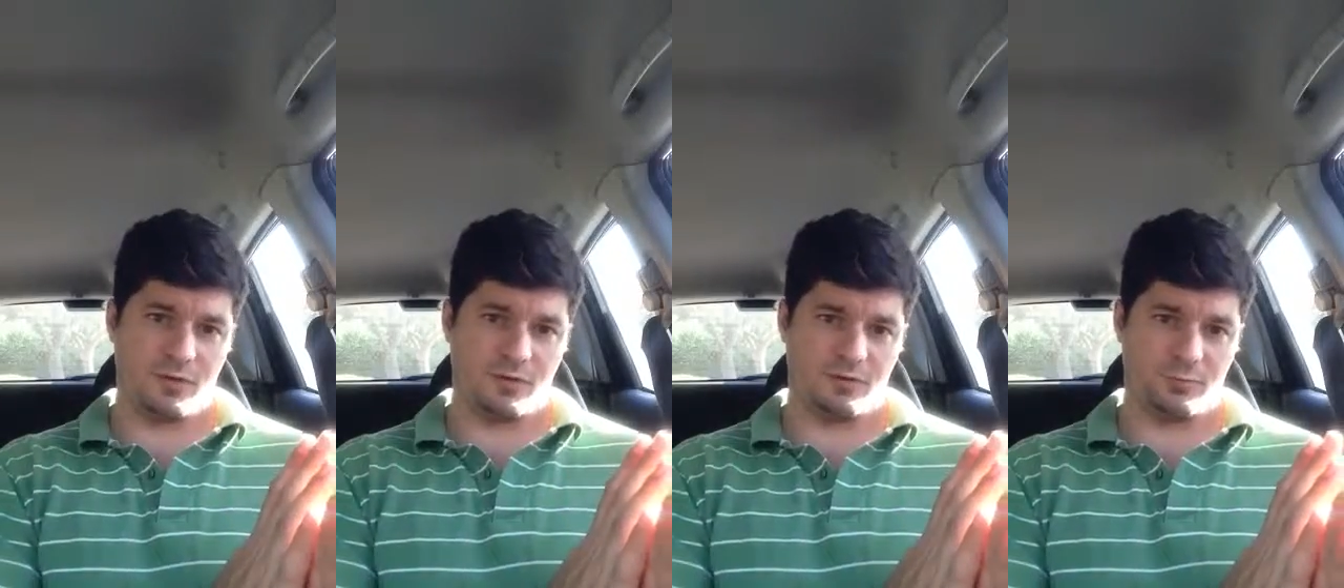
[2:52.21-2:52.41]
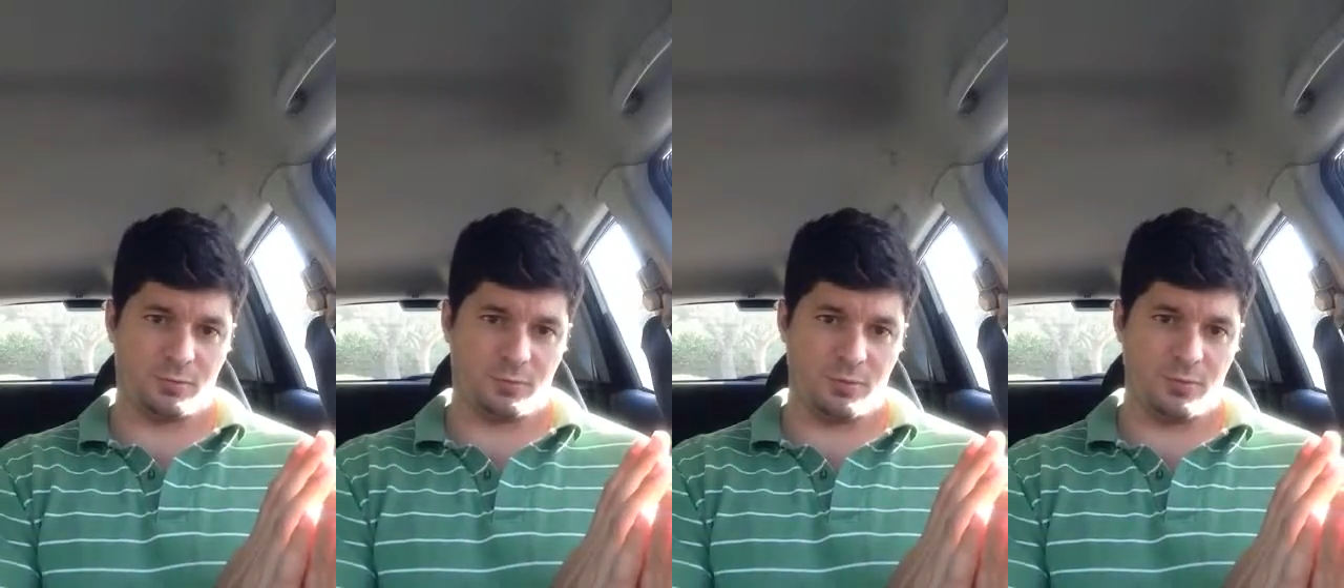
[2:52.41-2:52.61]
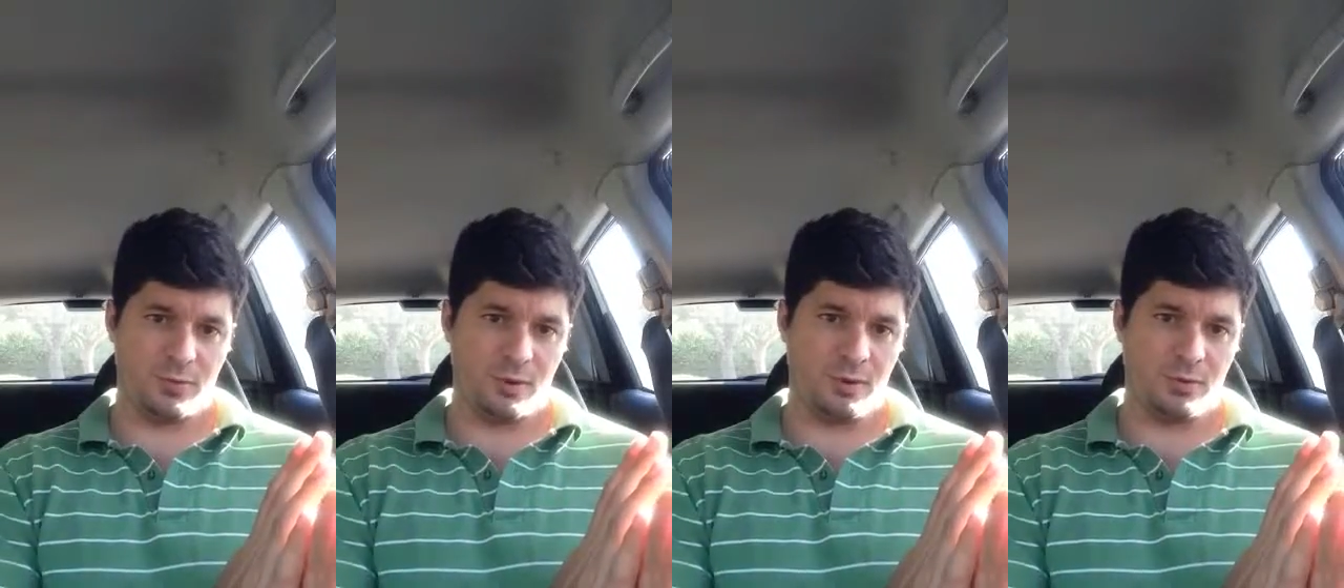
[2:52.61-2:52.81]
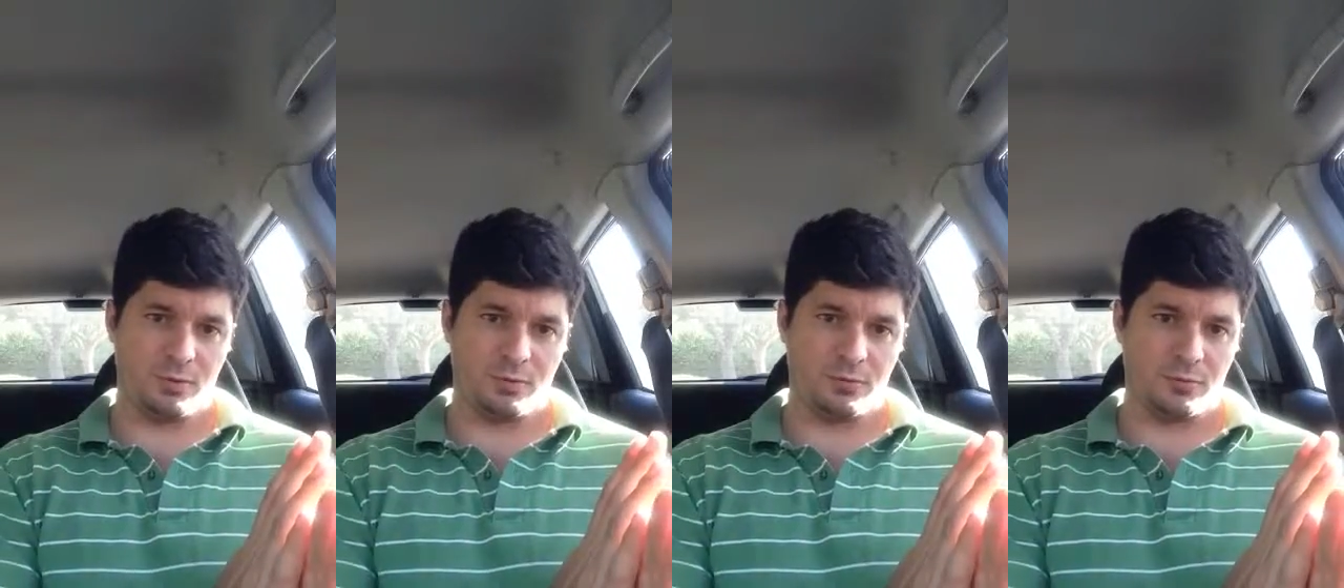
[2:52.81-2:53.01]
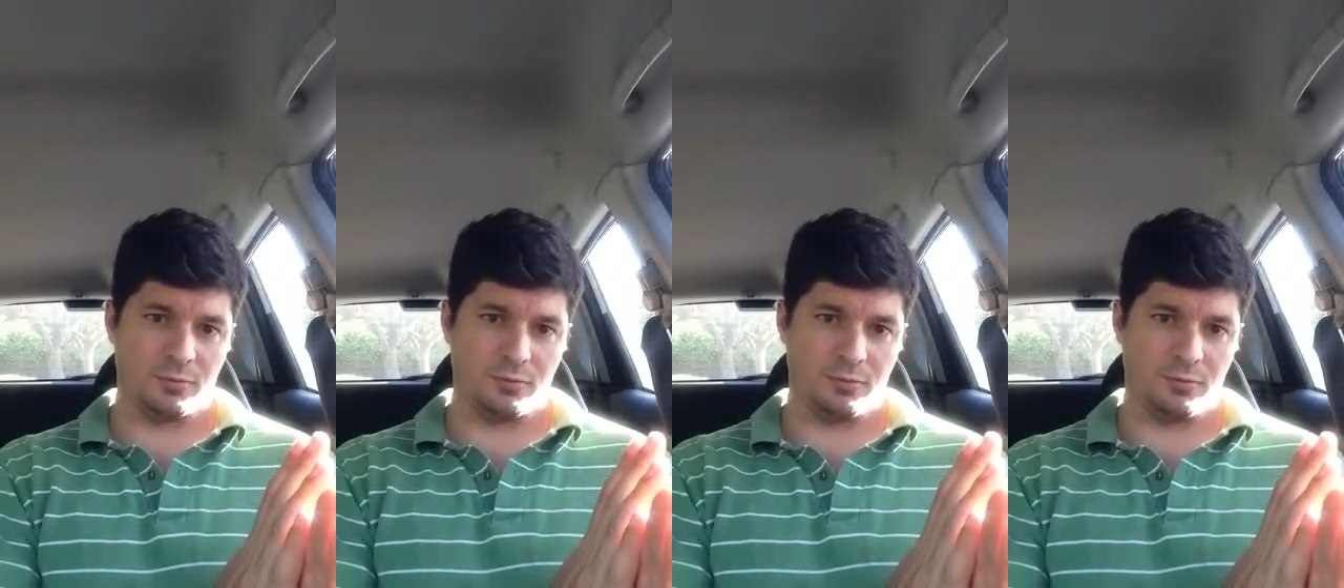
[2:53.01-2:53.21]

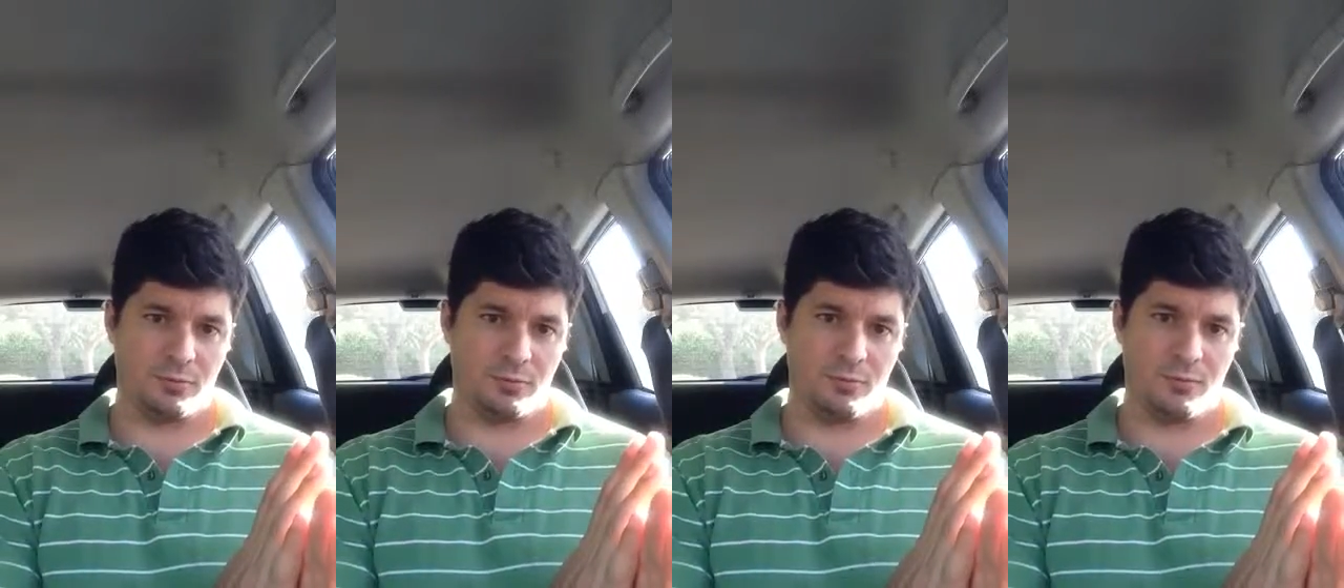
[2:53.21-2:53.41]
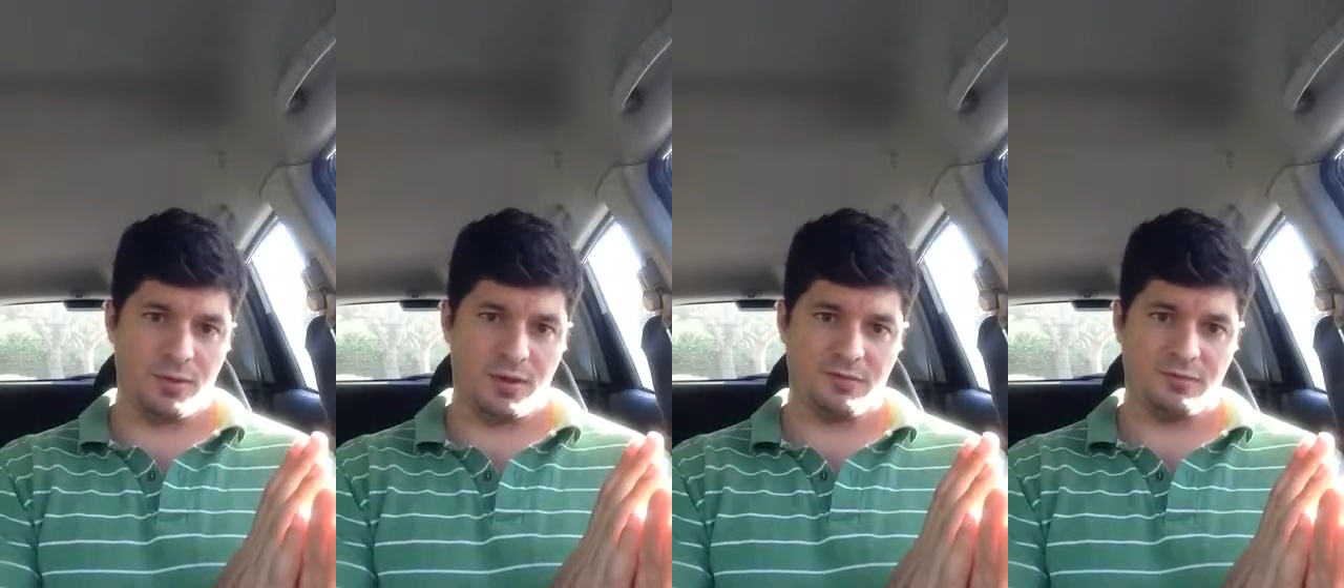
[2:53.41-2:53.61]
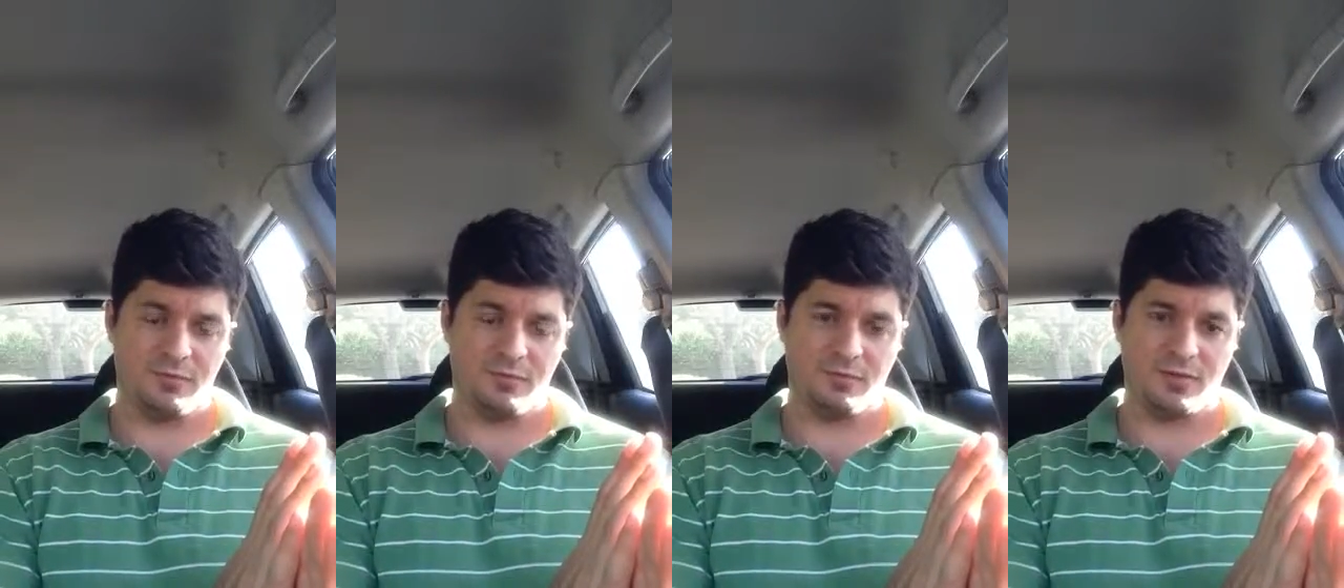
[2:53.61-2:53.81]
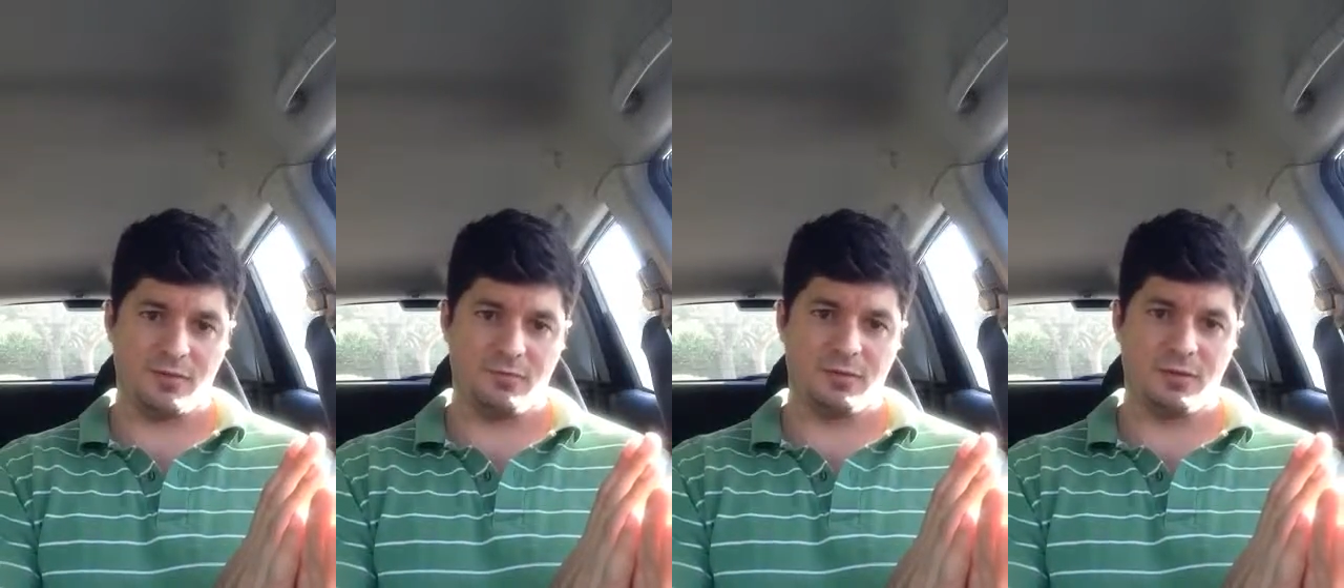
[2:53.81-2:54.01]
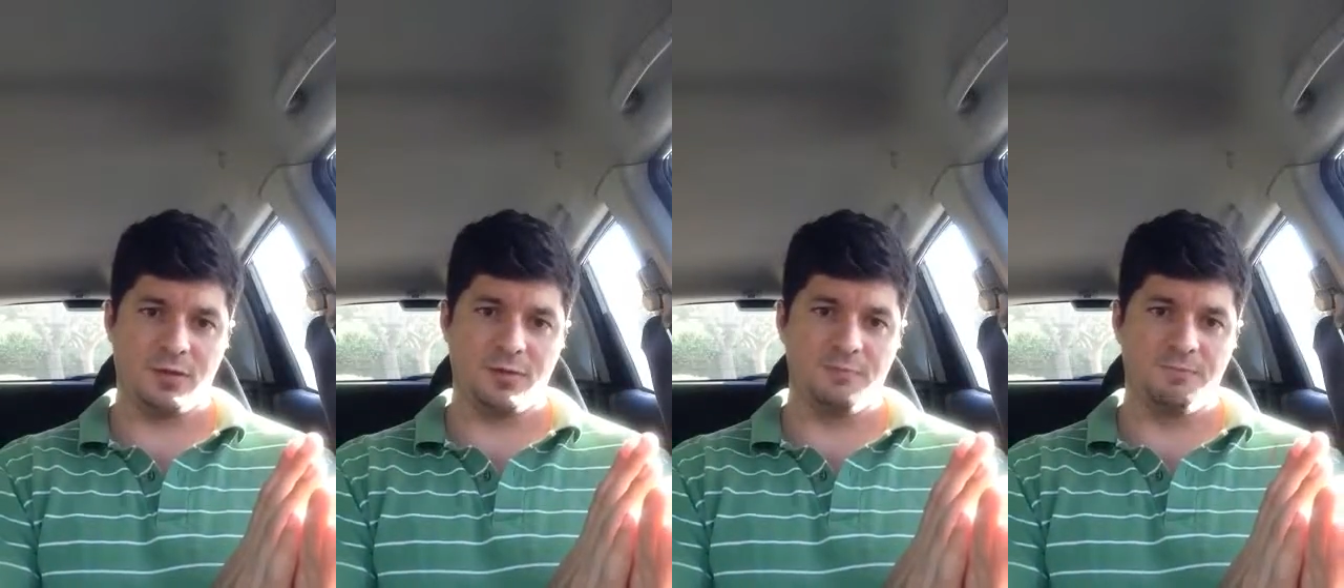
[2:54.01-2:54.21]
experimental basis
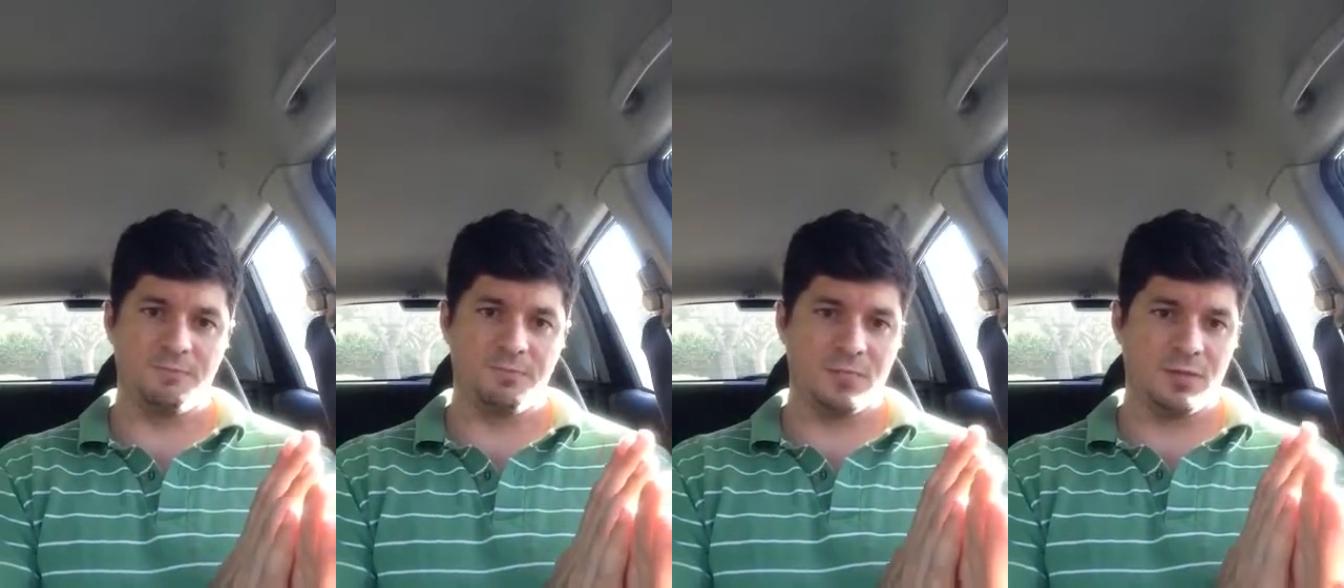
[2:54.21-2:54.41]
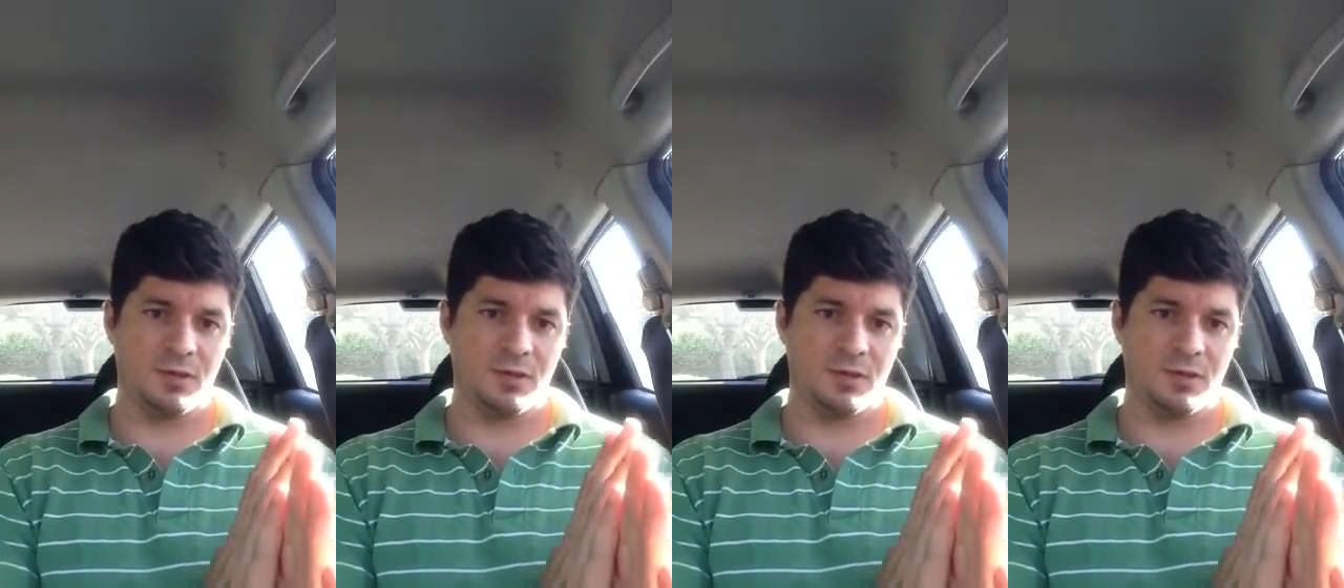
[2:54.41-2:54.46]
of it